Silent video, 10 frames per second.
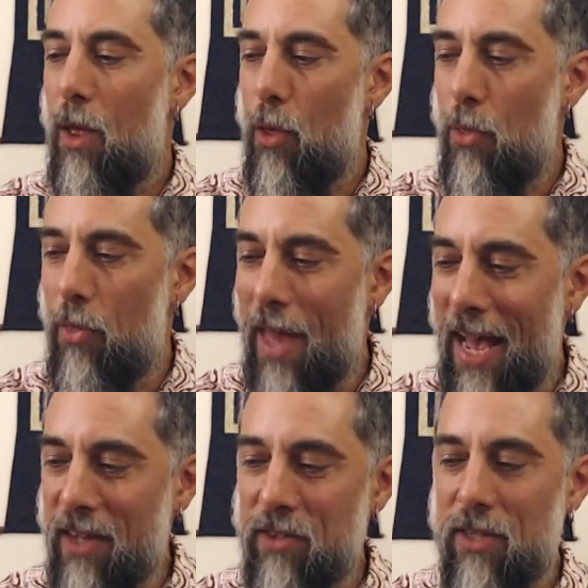
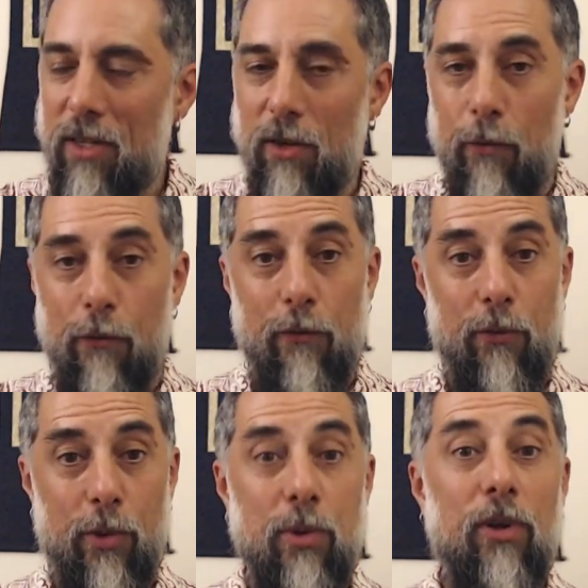That
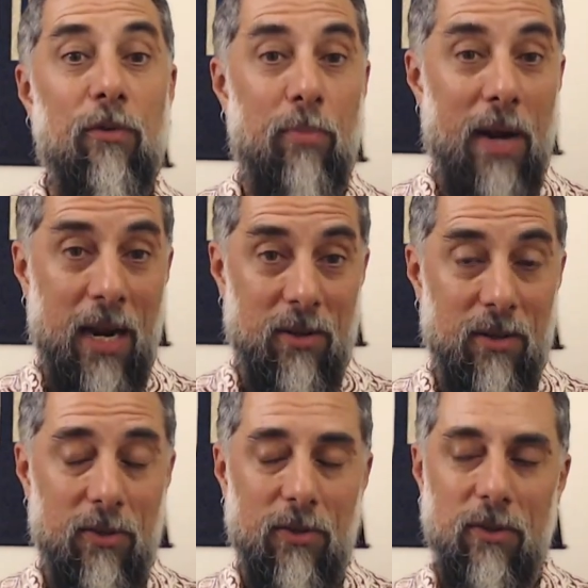fruit of
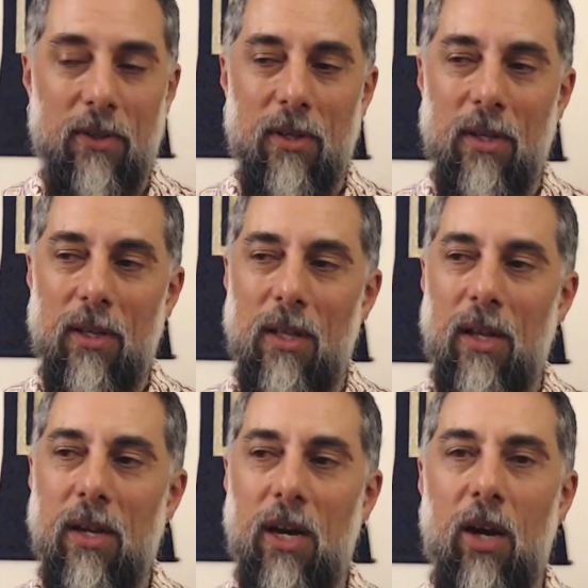practice
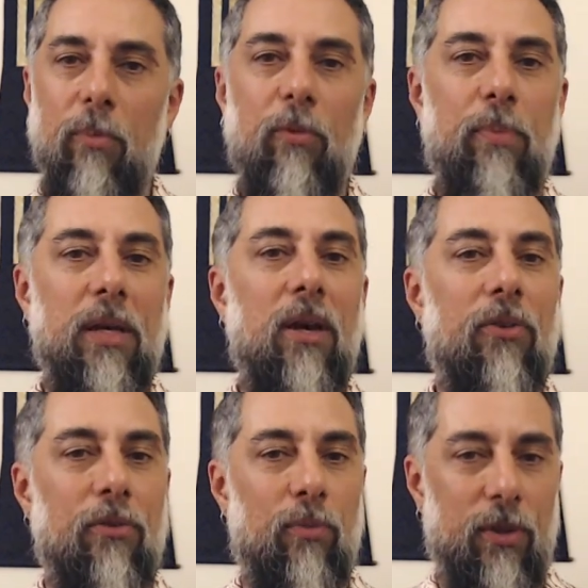comes because
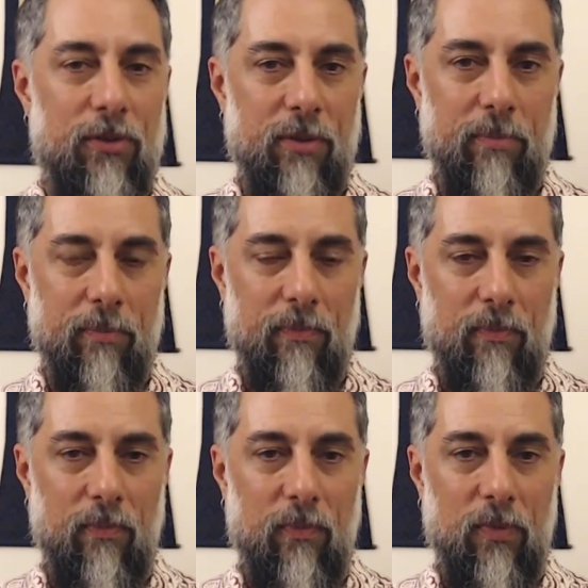of wisdom.
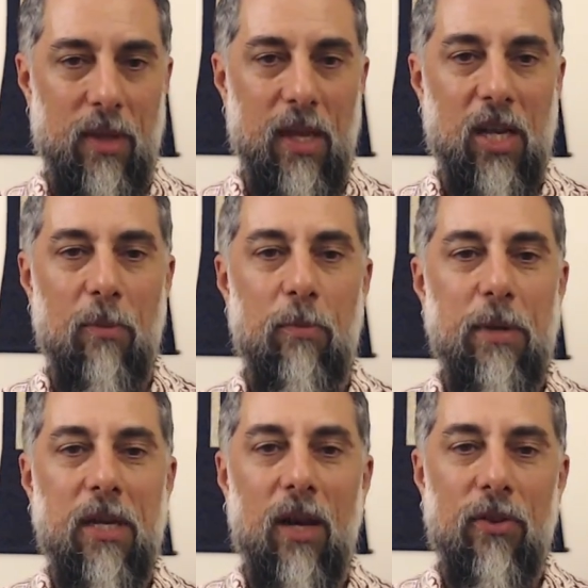It comes
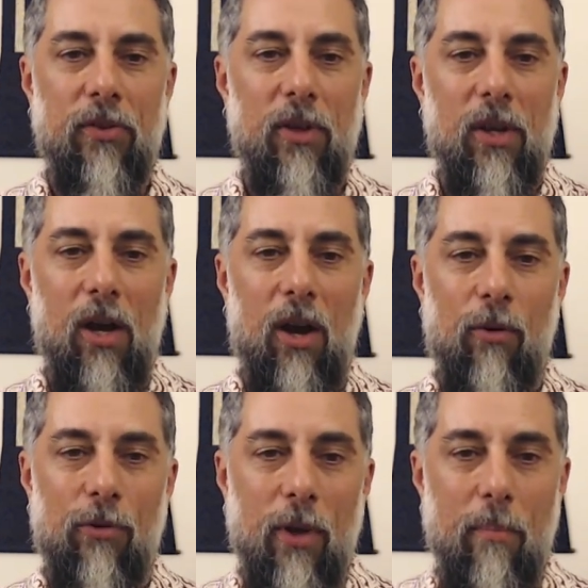because
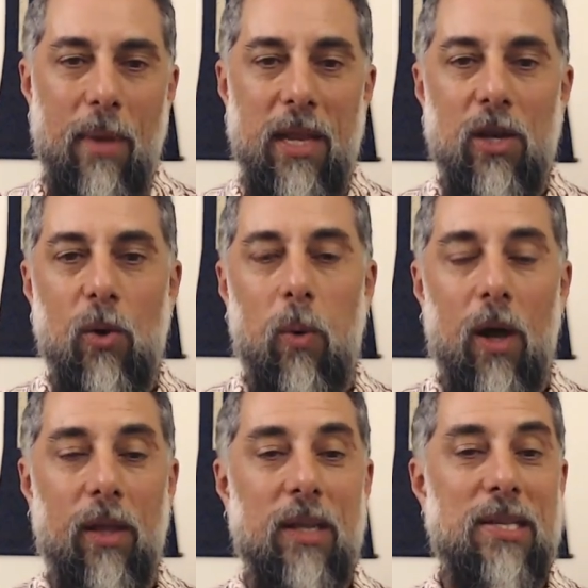of many
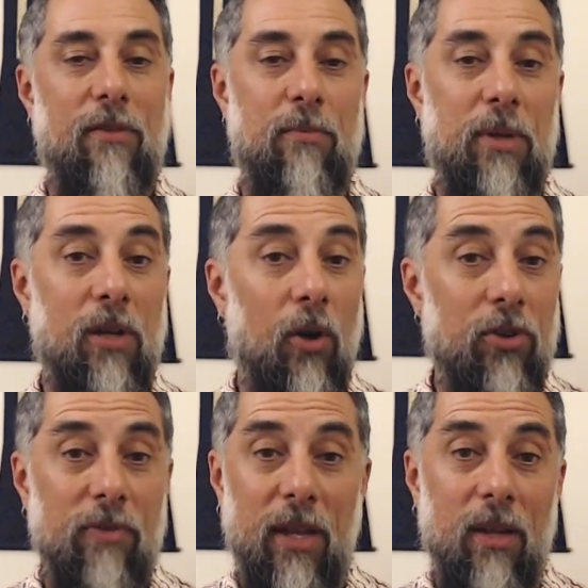qualities having been
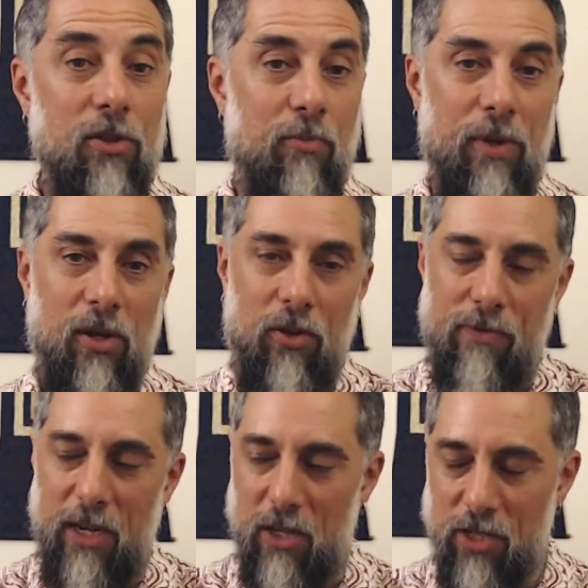cultivated. You've been
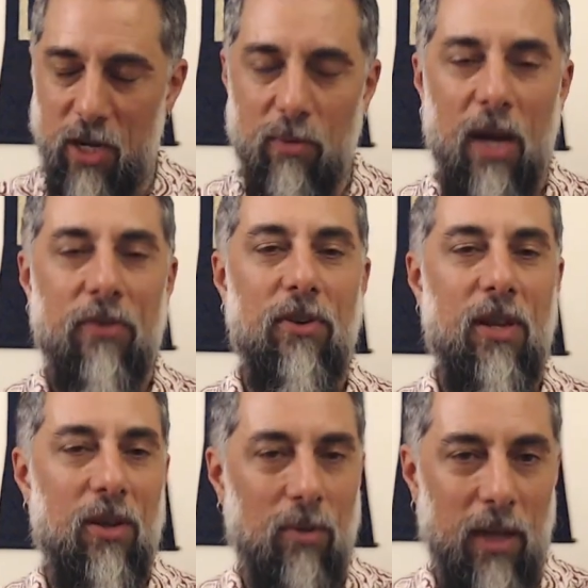cultivating
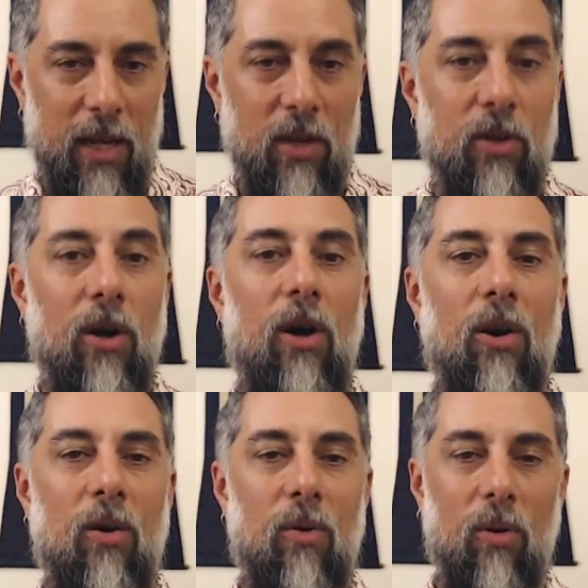generosity or letting
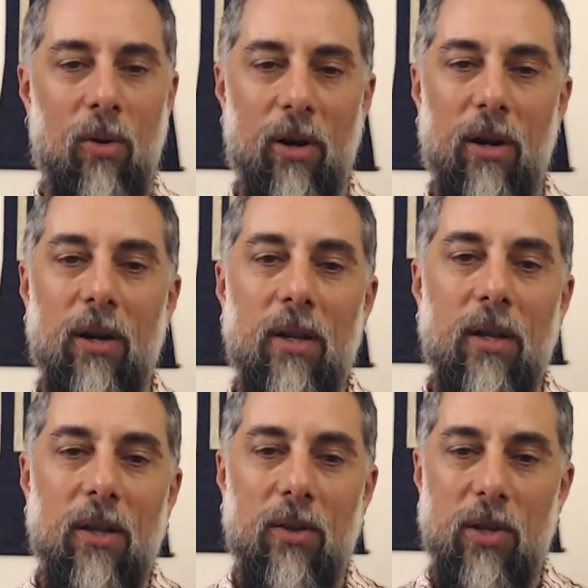go or,
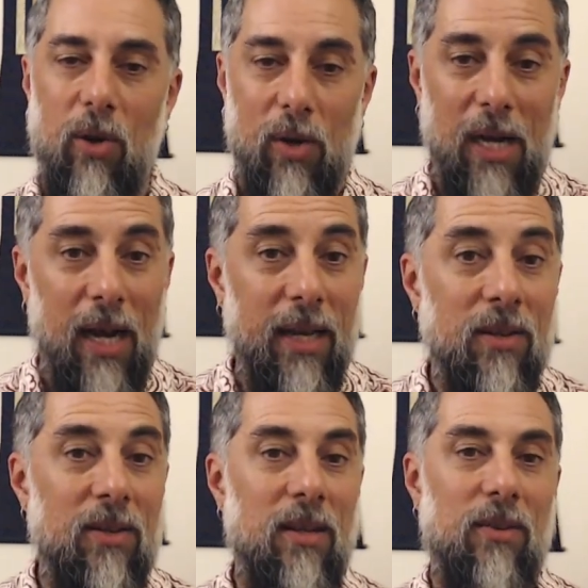
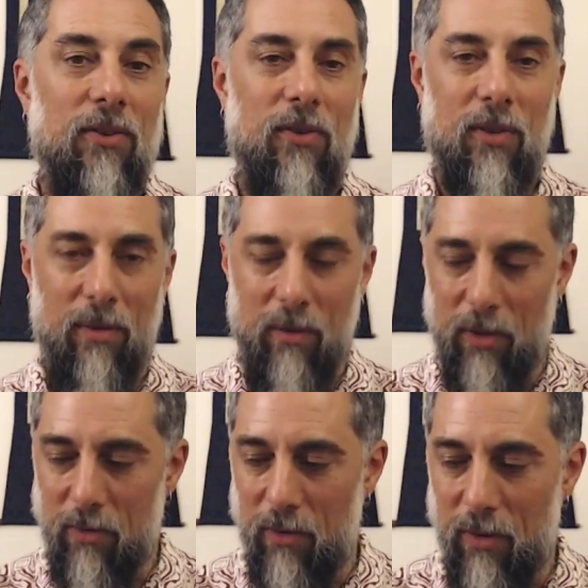kindness and
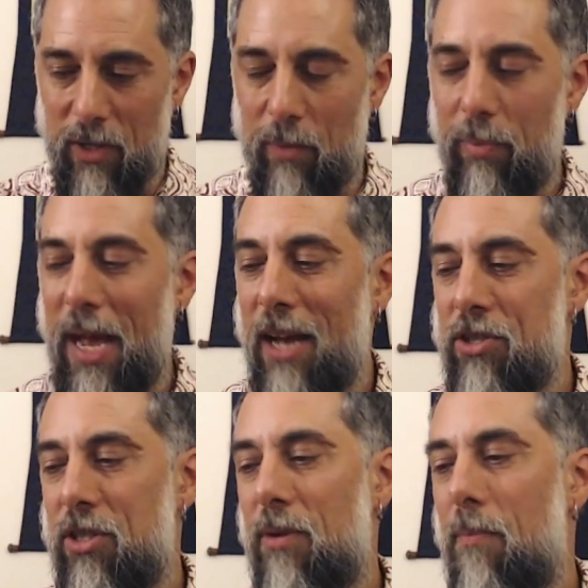
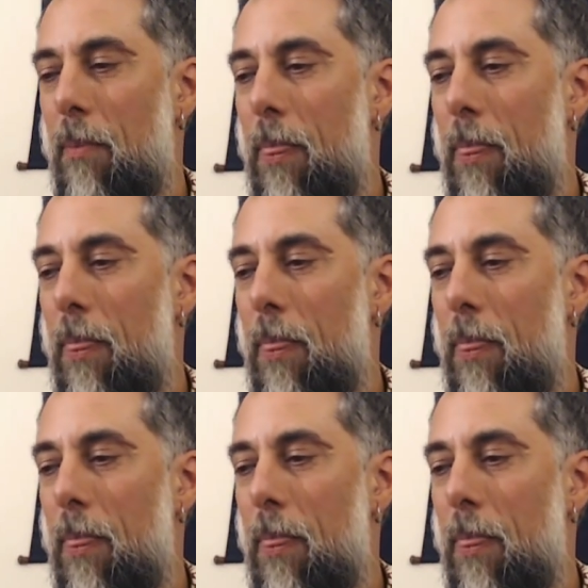compassion.